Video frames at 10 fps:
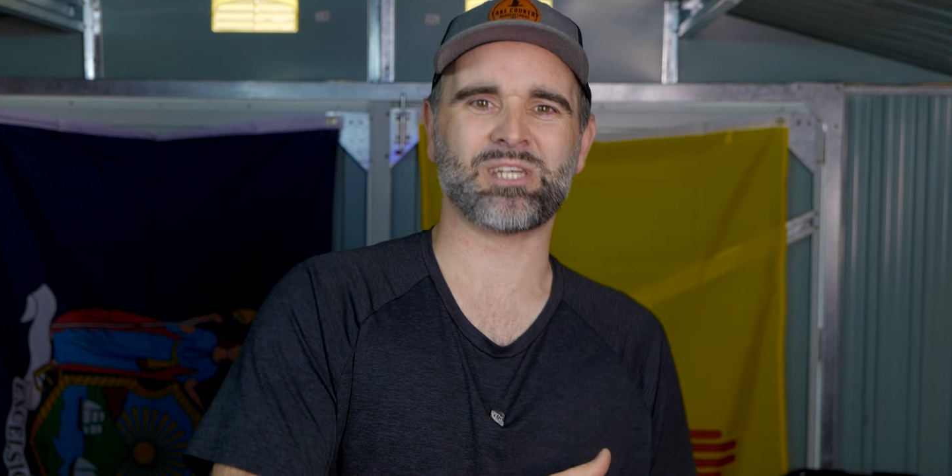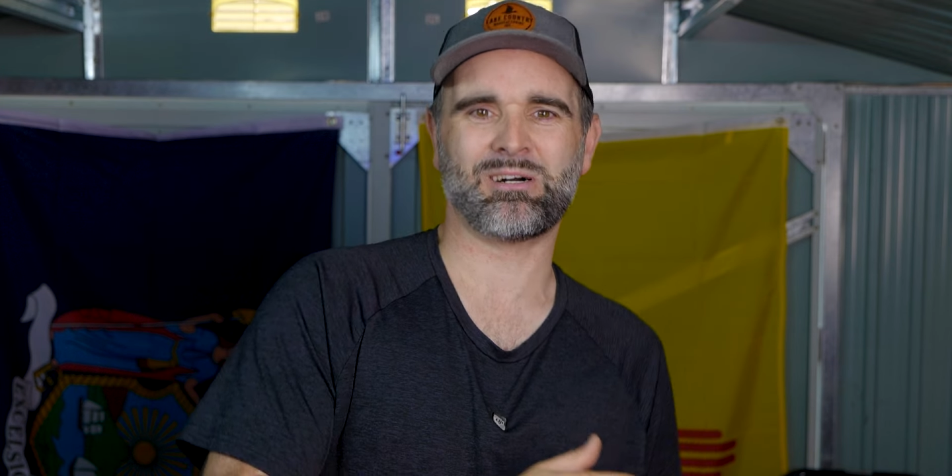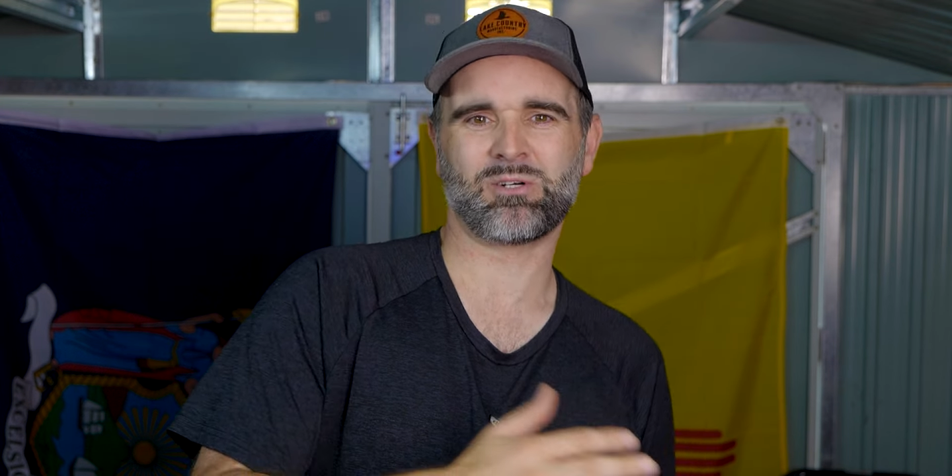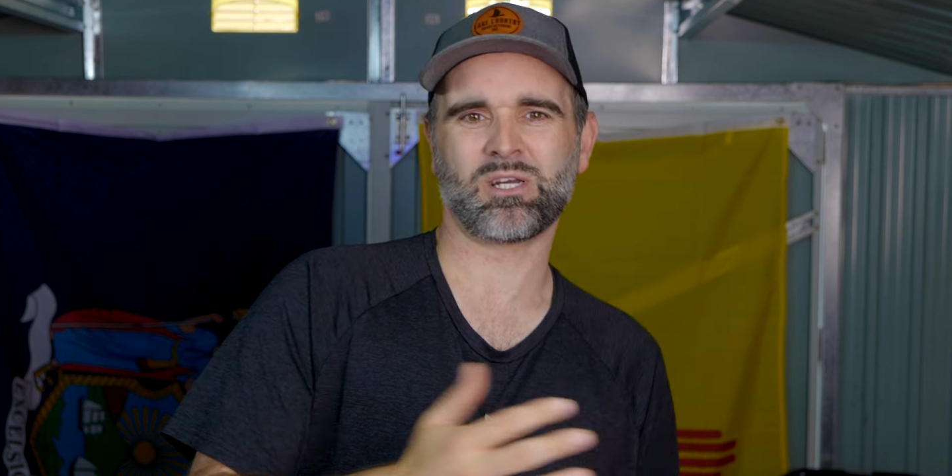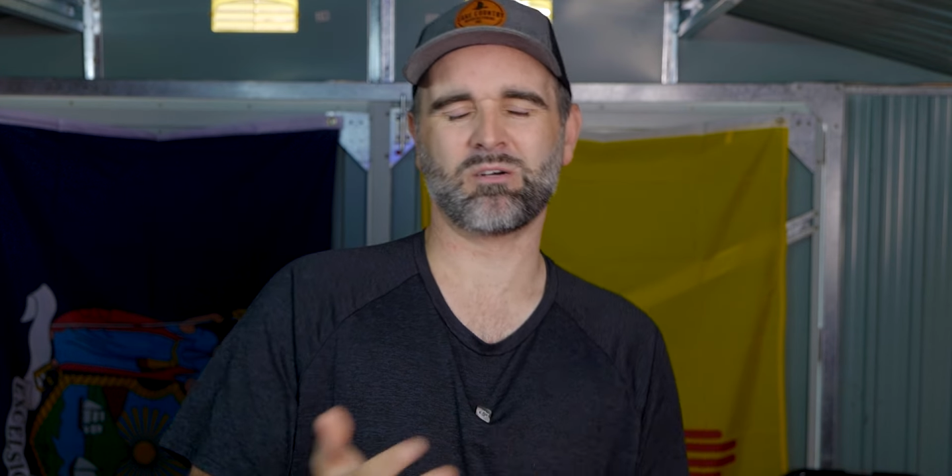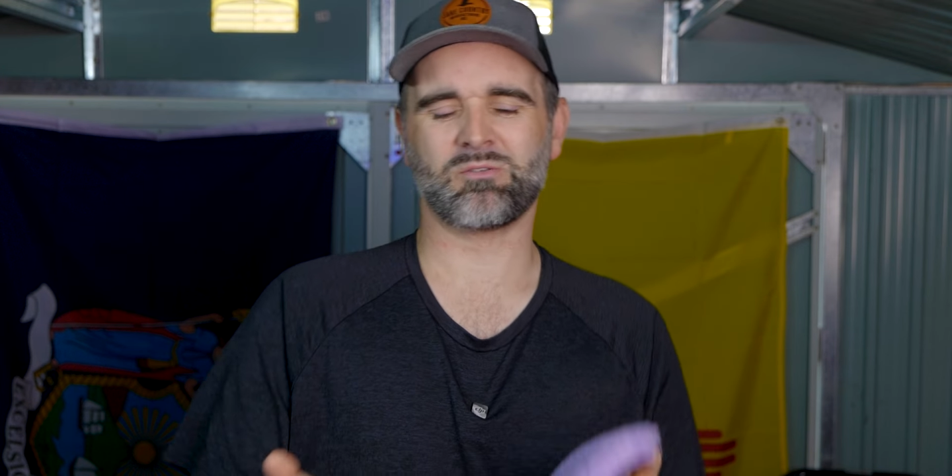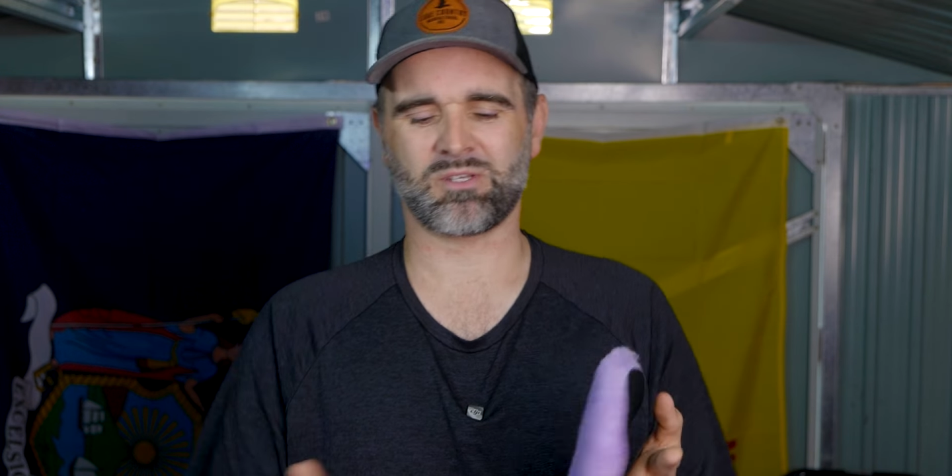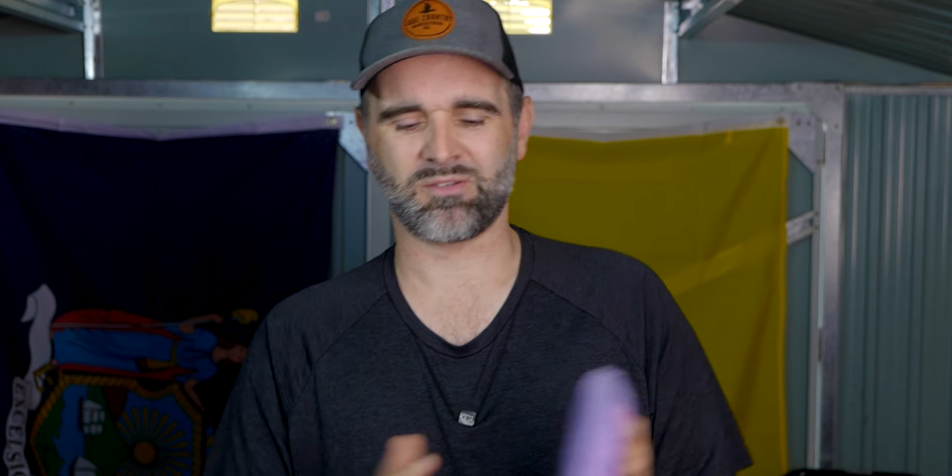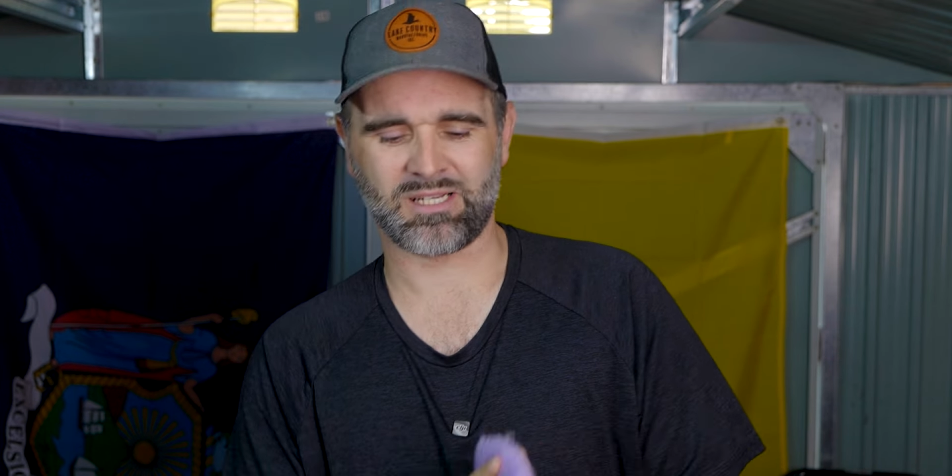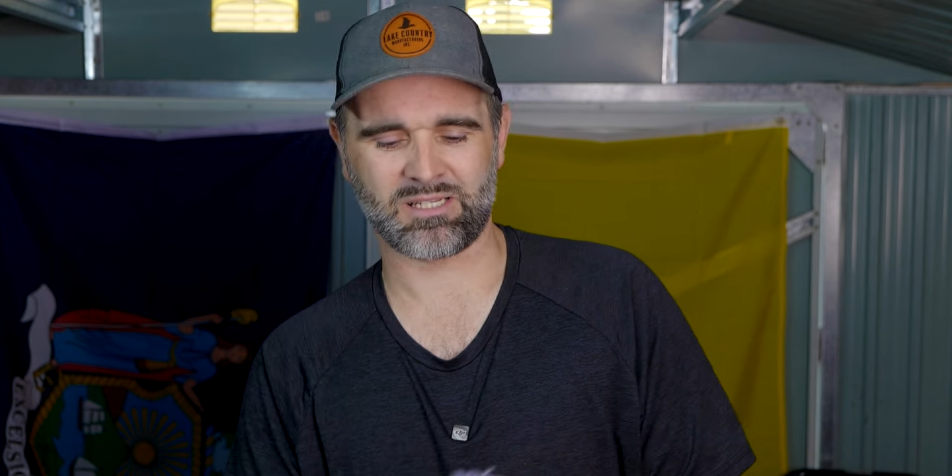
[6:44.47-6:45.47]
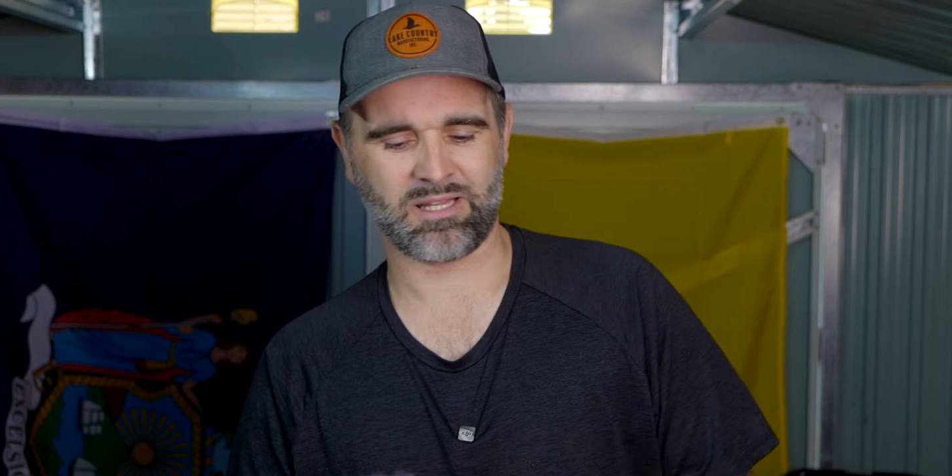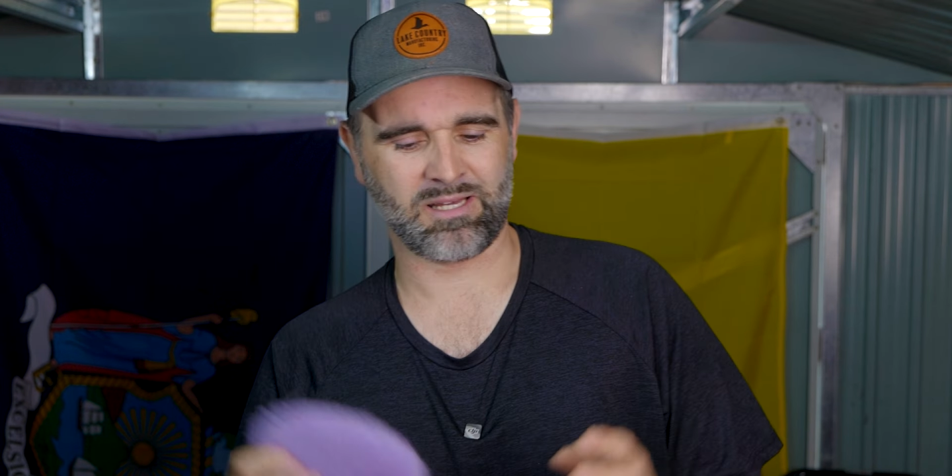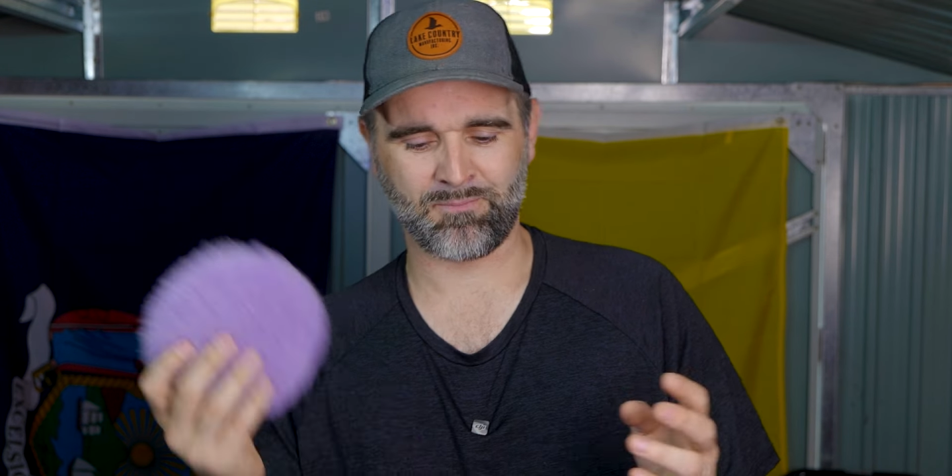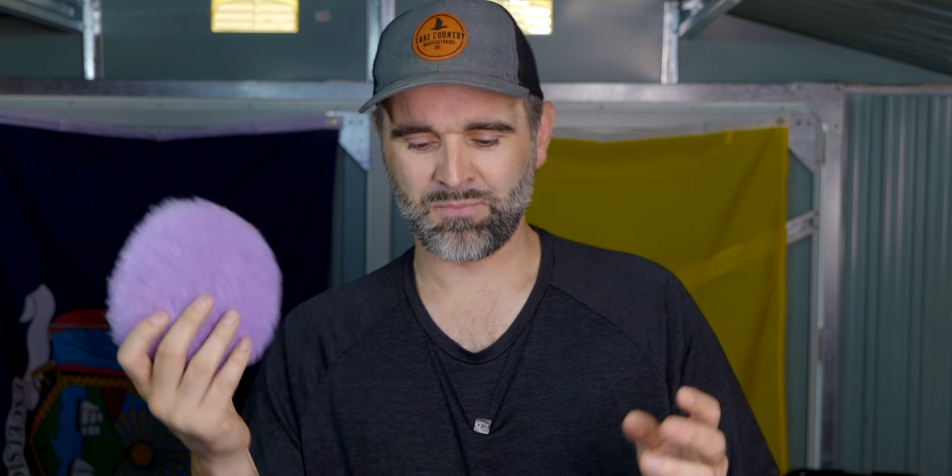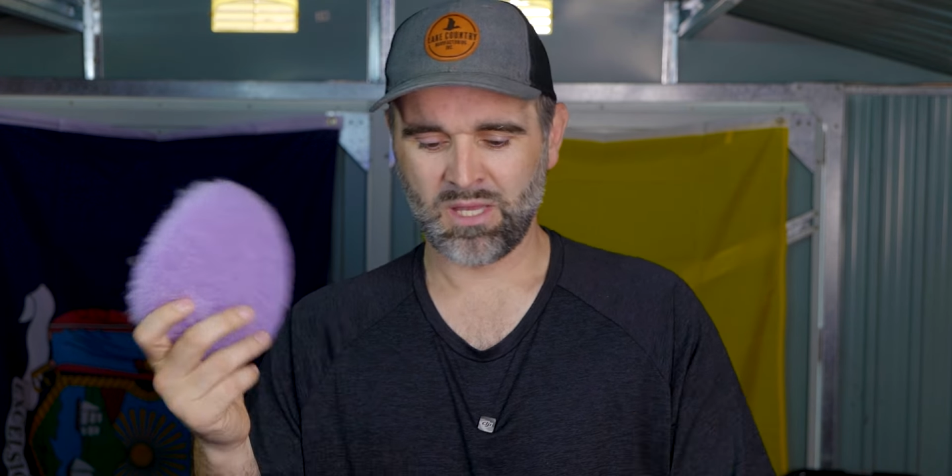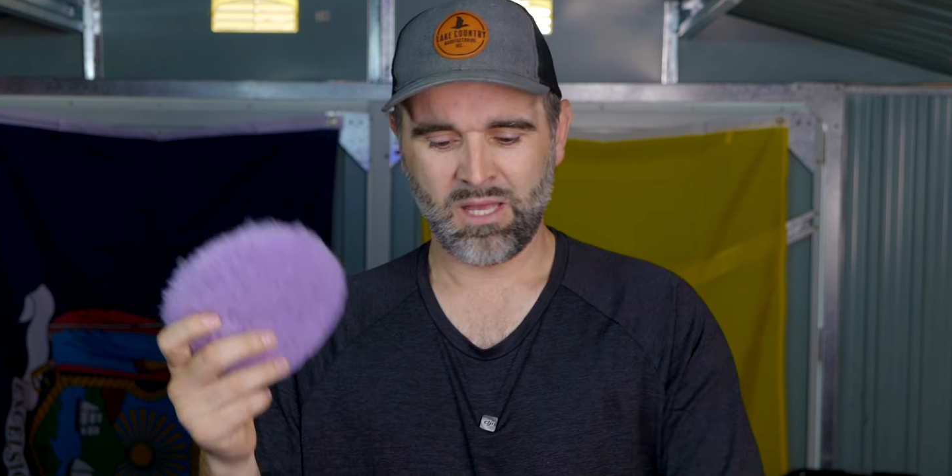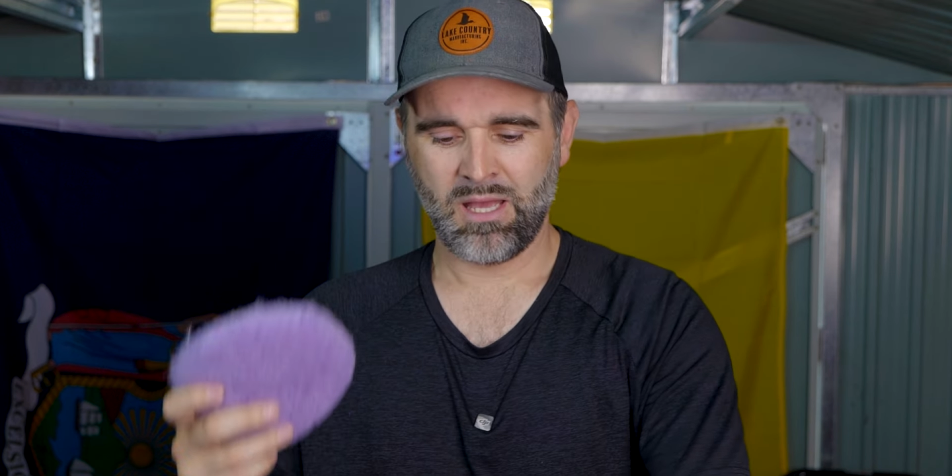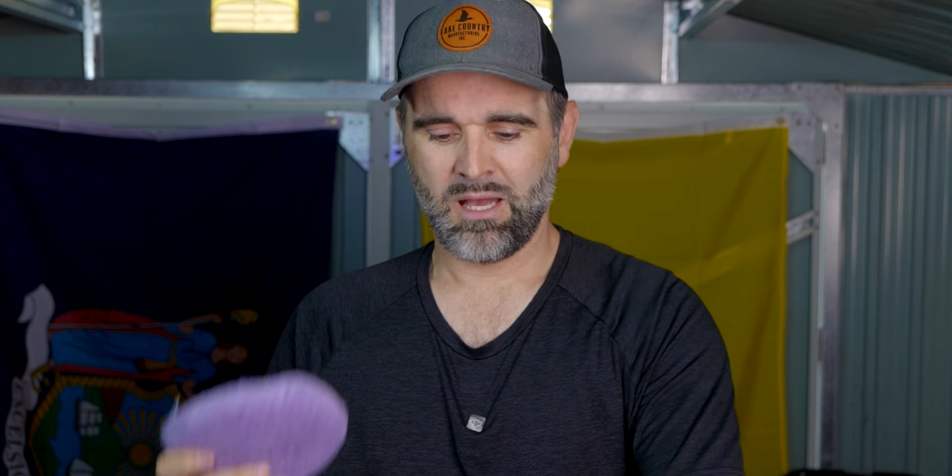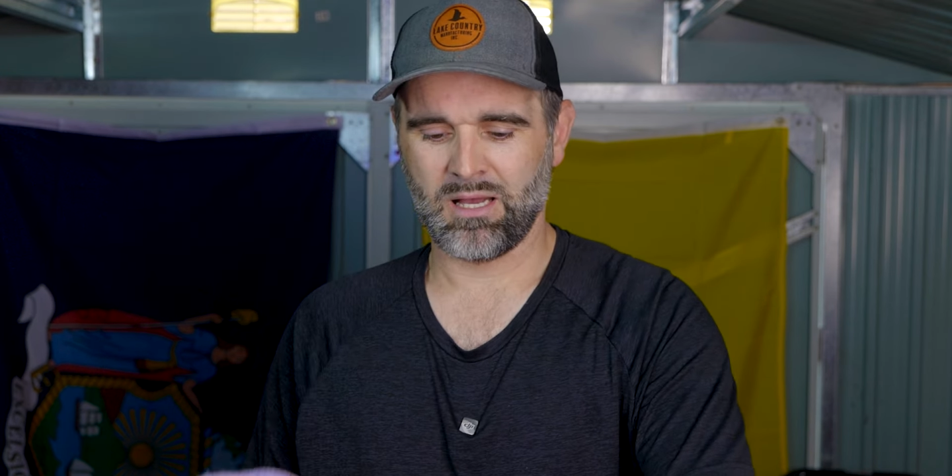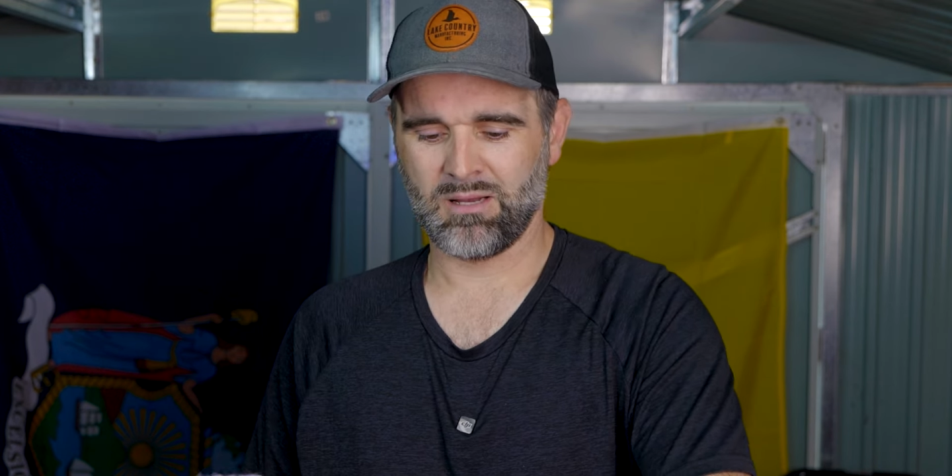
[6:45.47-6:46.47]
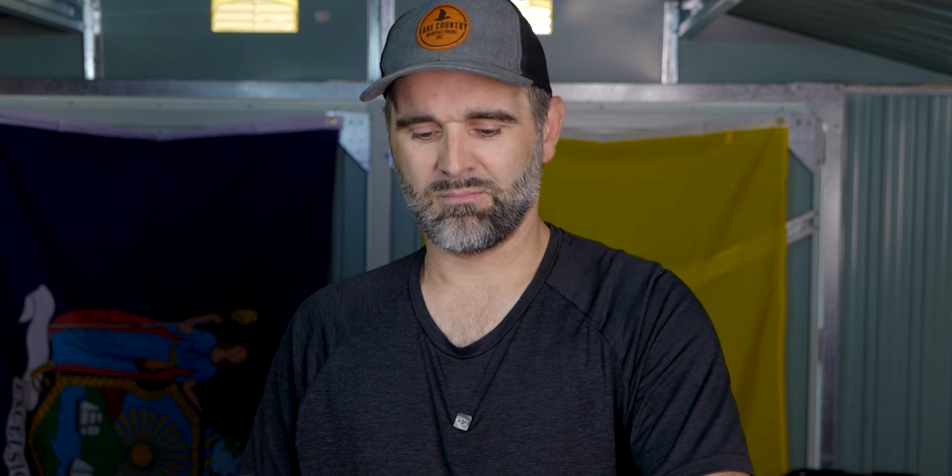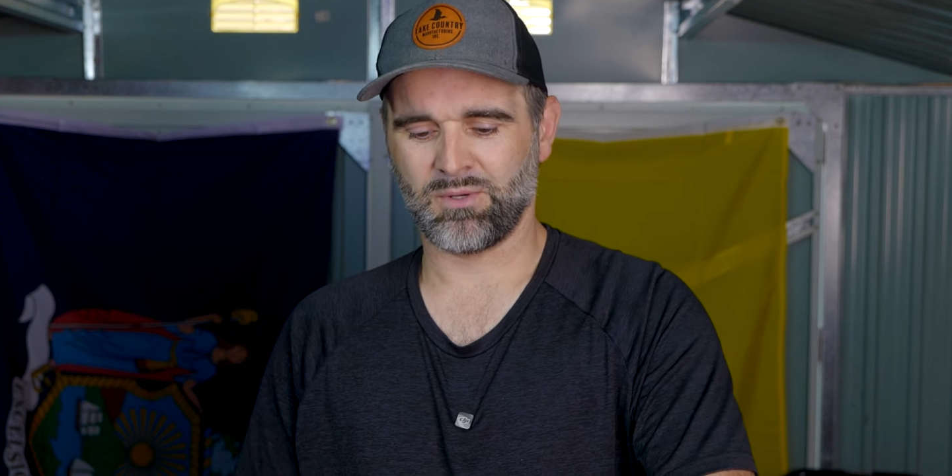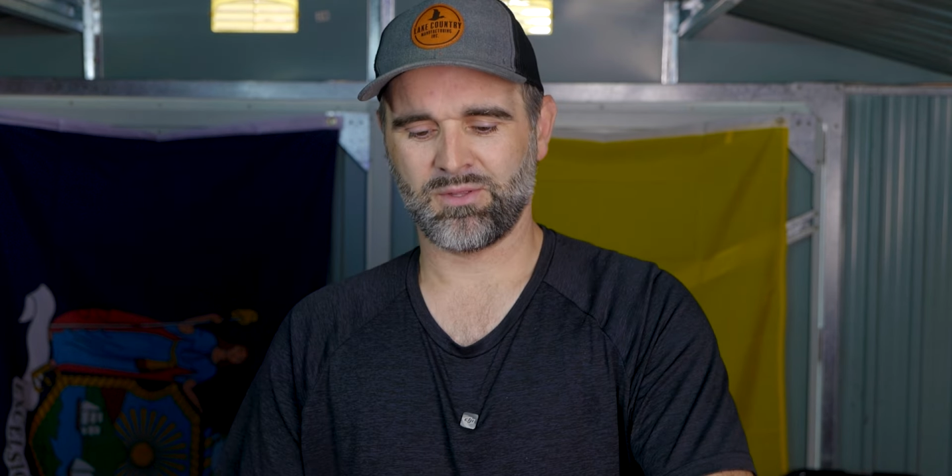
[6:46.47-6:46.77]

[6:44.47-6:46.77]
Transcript: gel coats and things like that.